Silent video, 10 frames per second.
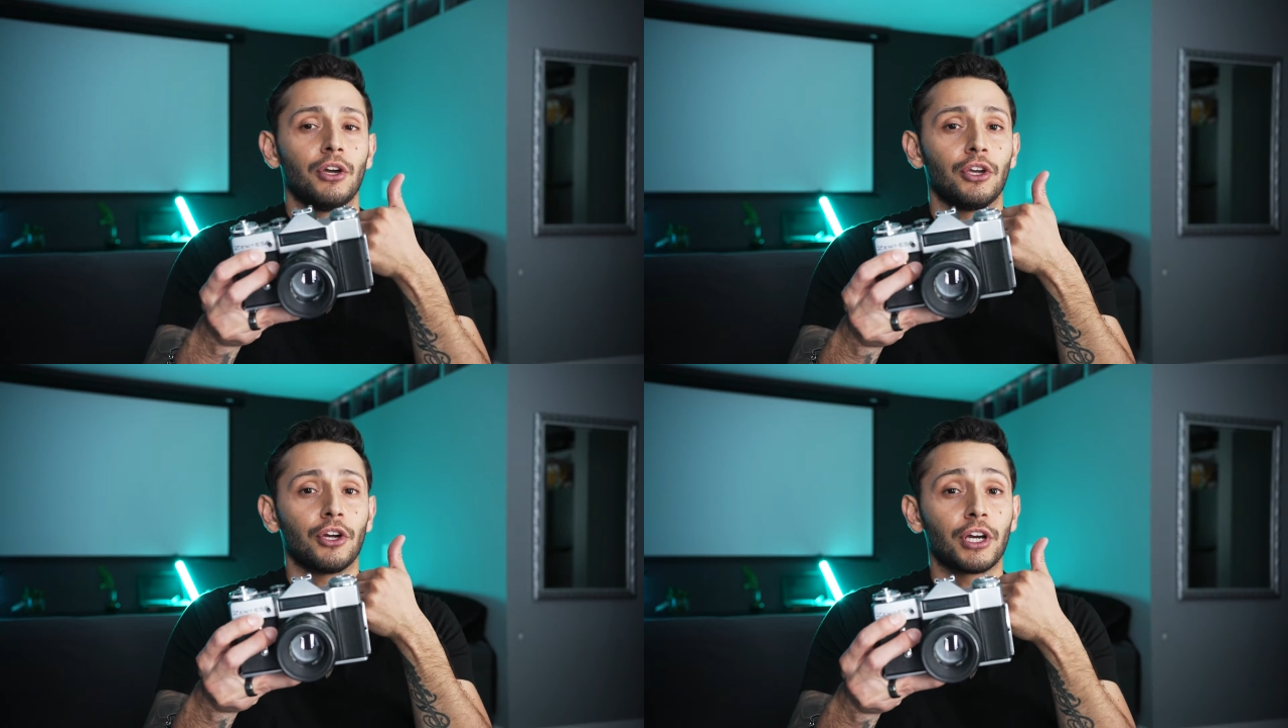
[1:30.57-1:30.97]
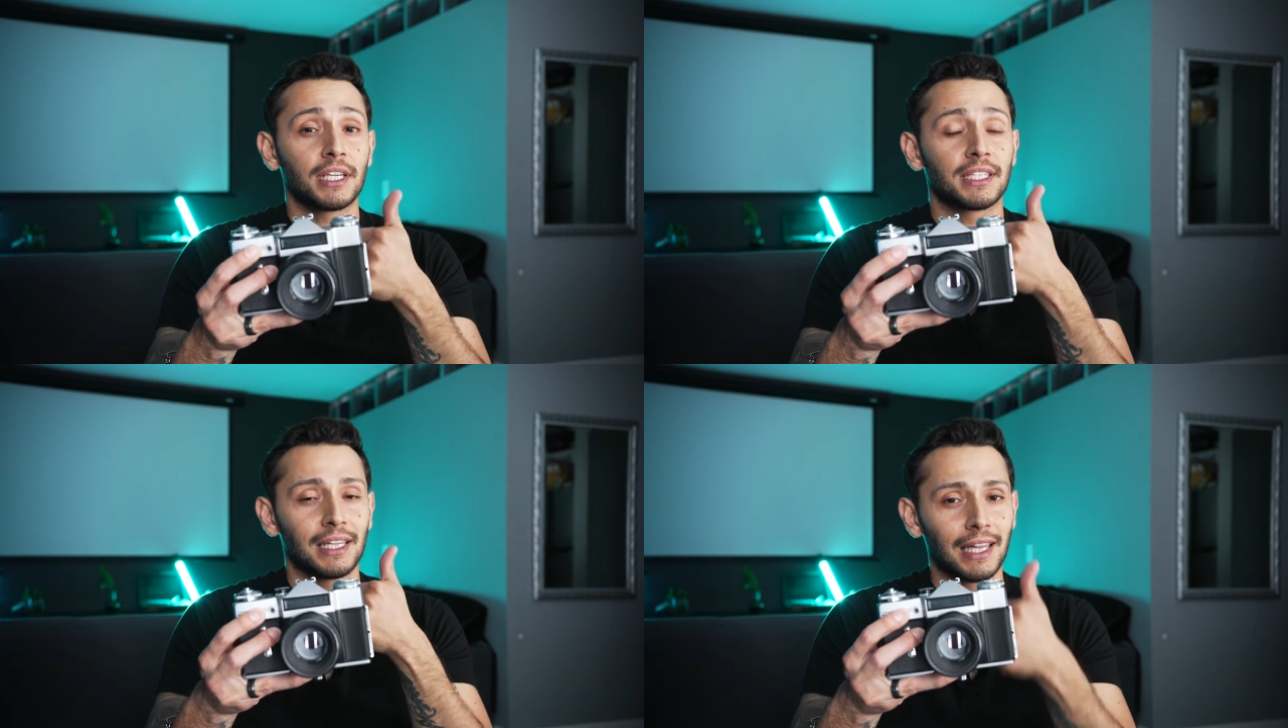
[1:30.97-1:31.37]
you're gonna
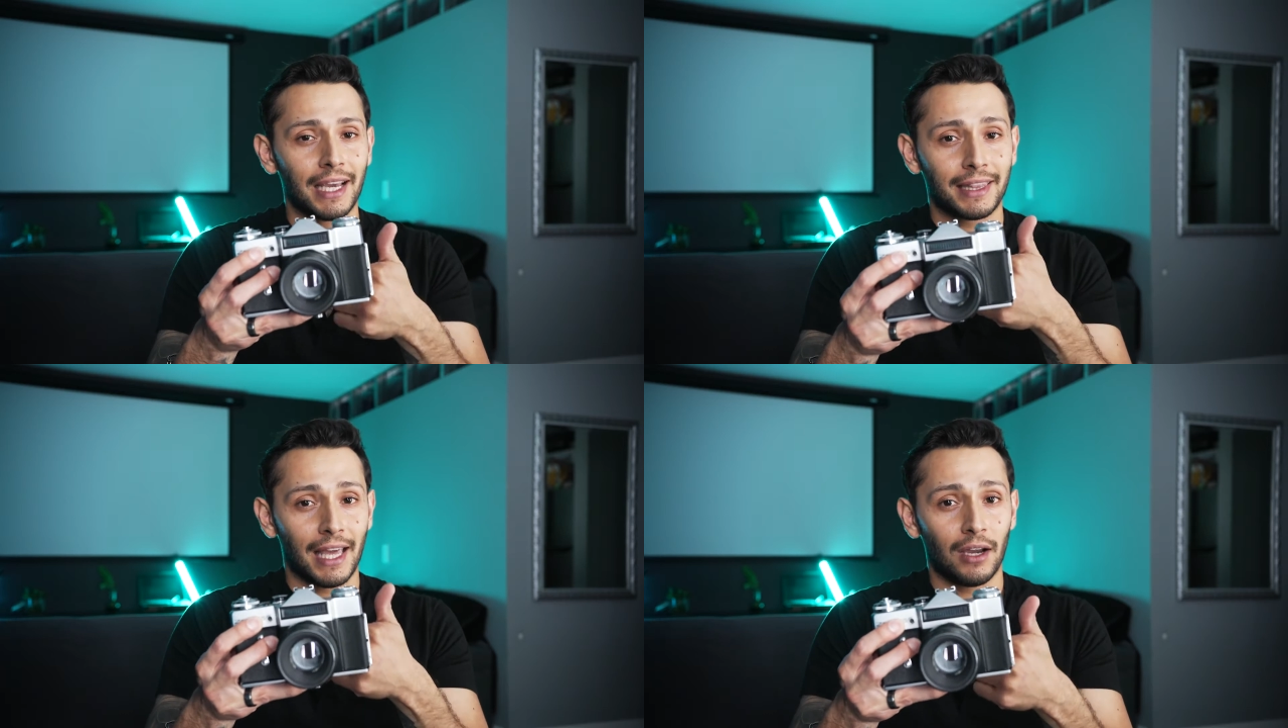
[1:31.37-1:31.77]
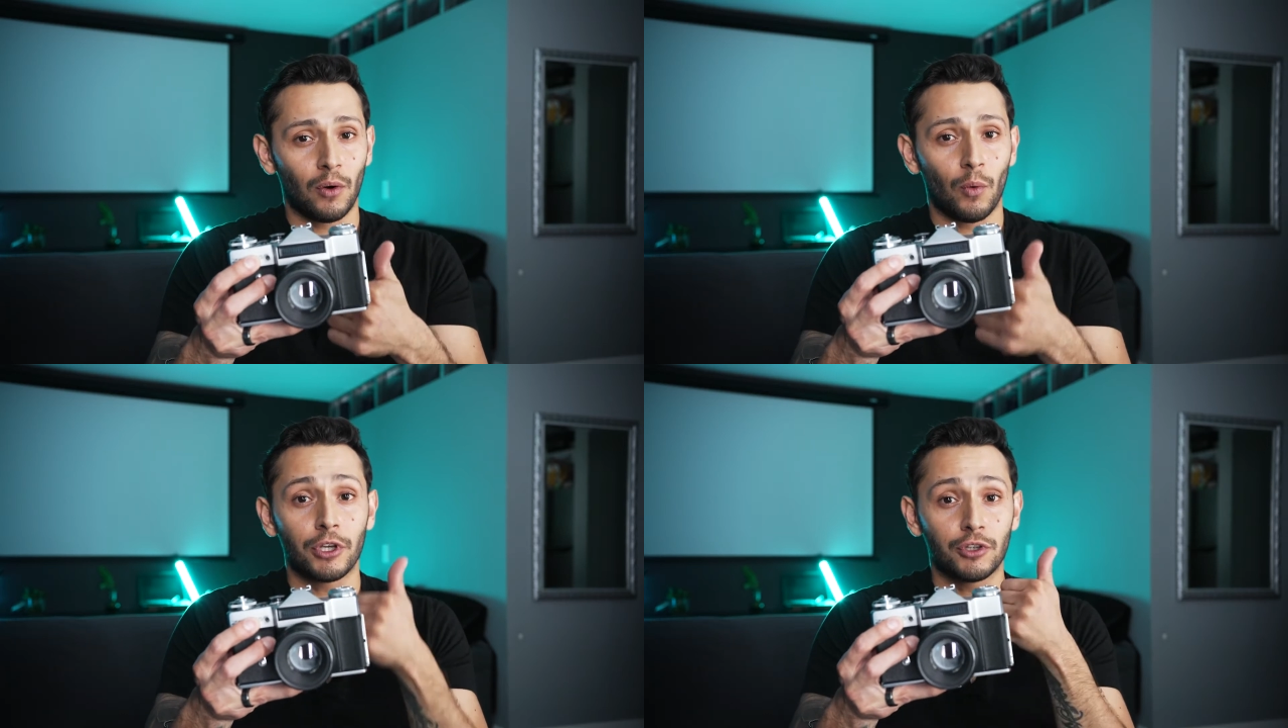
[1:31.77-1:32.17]
select that
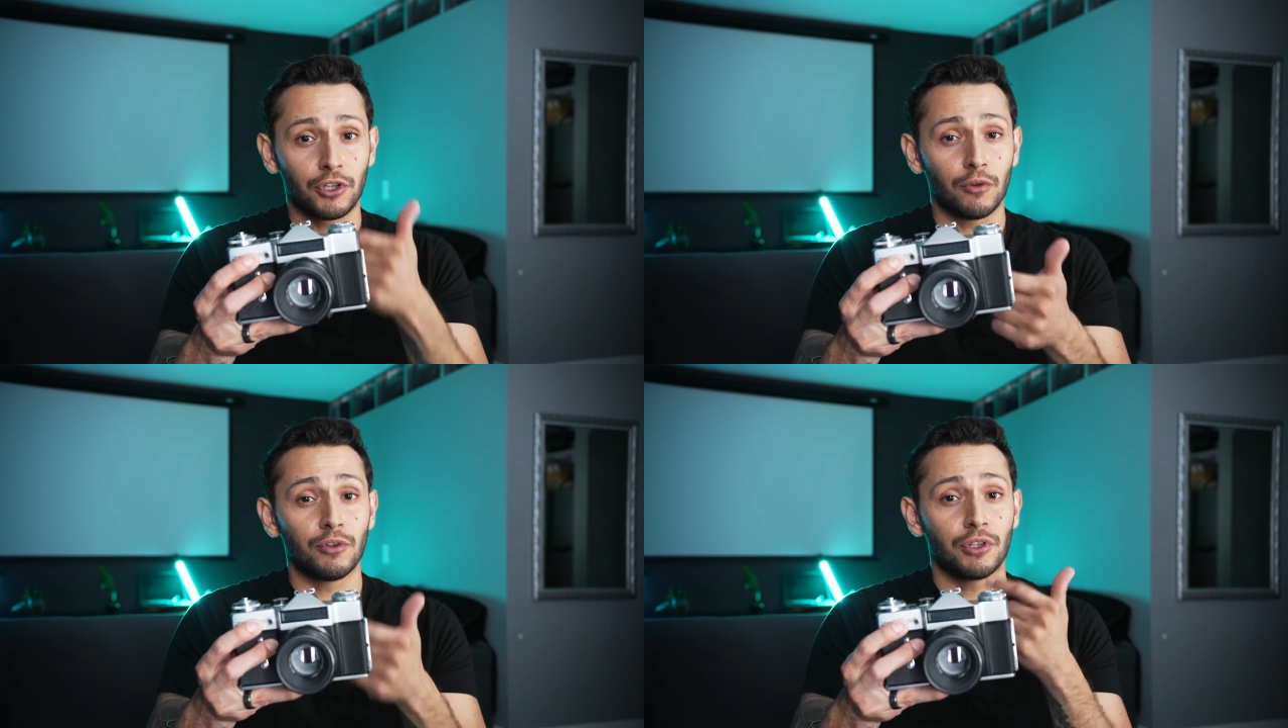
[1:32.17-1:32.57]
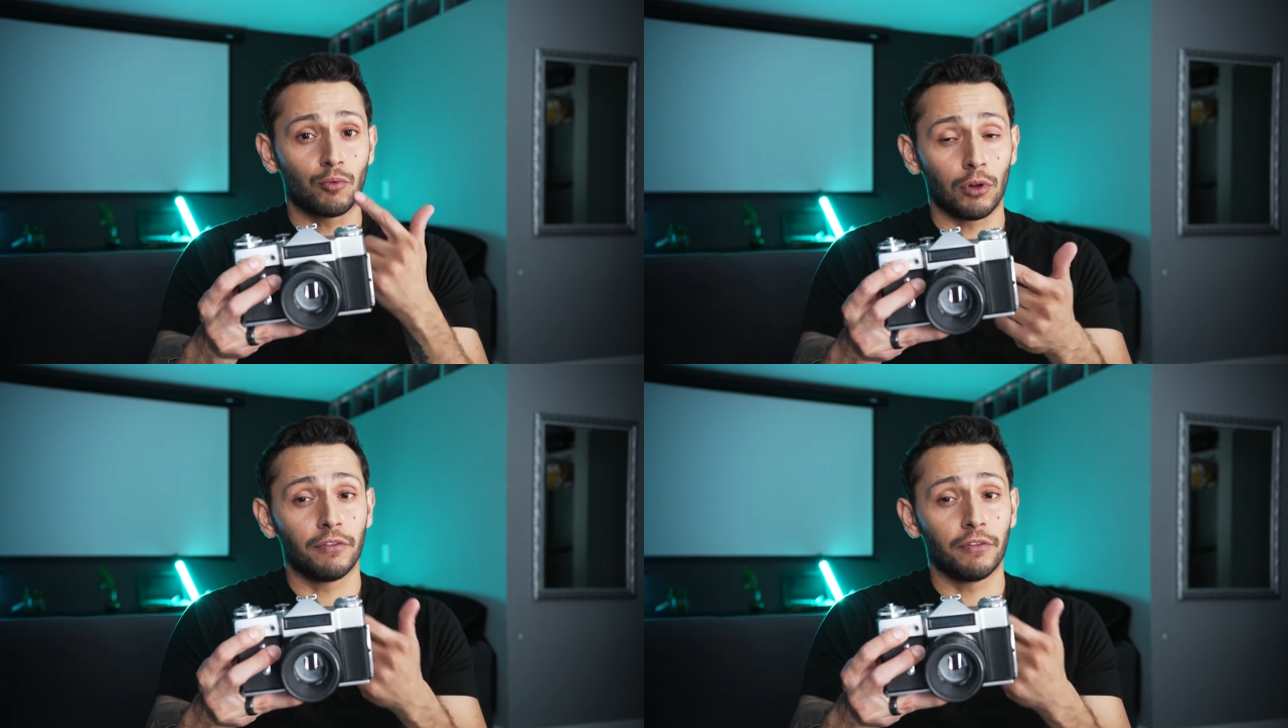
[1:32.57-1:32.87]
when you choose the roll